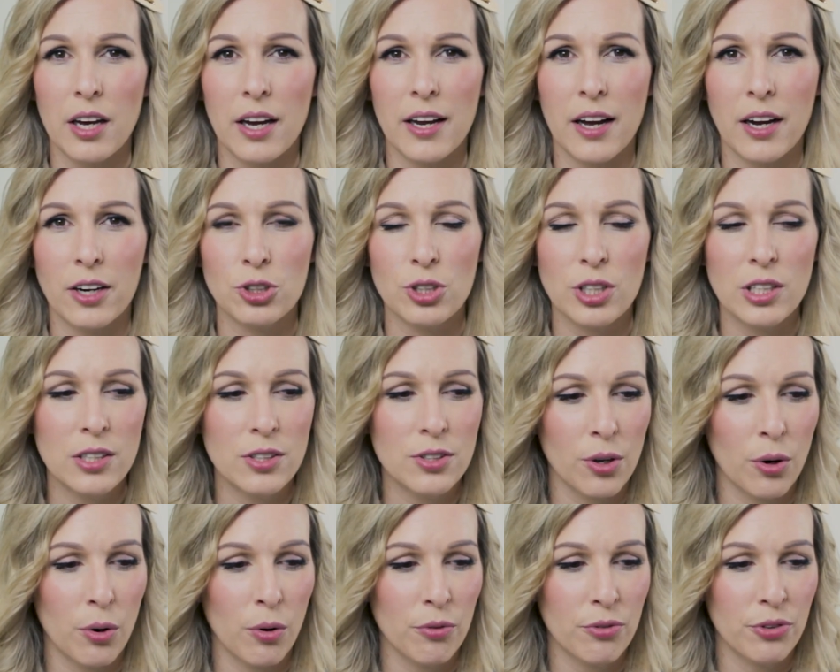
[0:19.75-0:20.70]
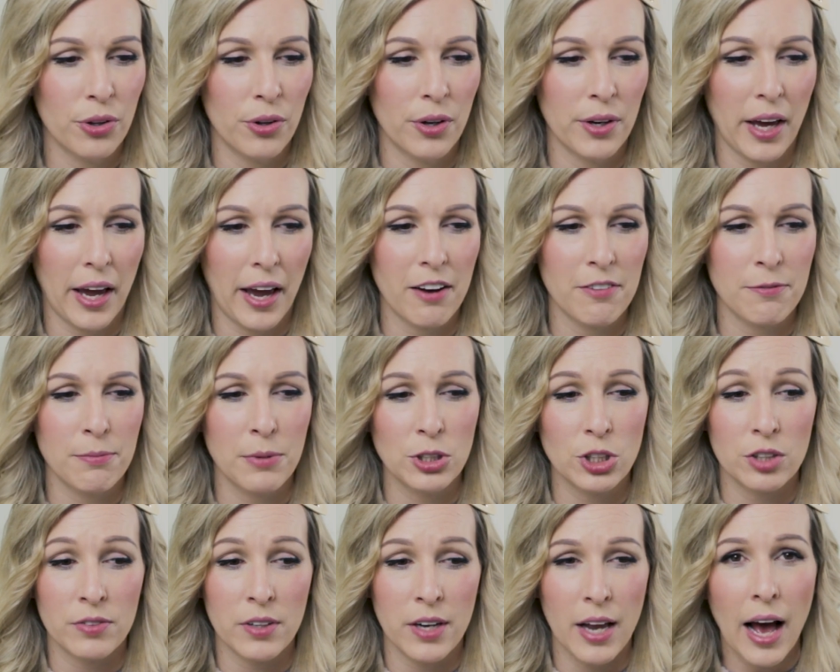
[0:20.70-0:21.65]
I actually don't feel like I have
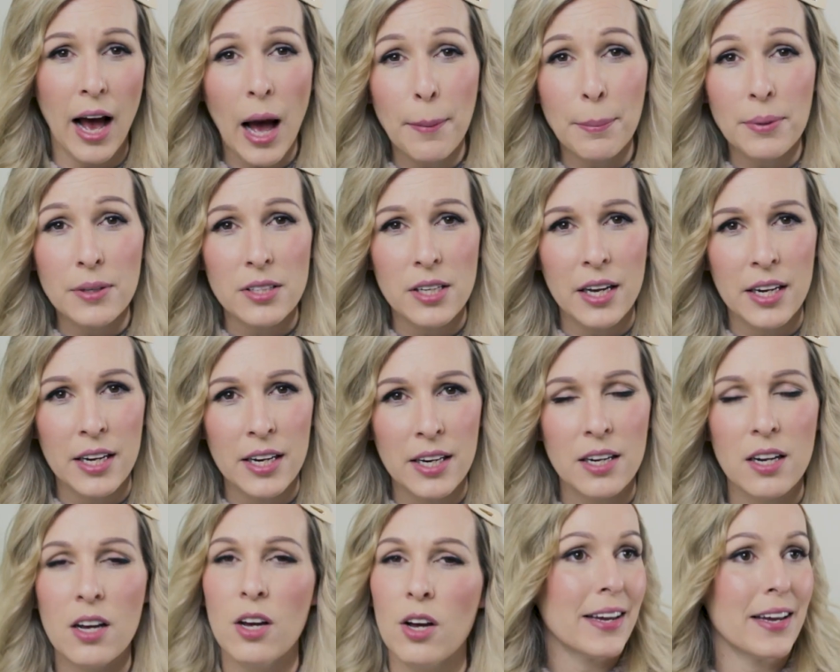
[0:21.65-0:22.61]
much of an appetite.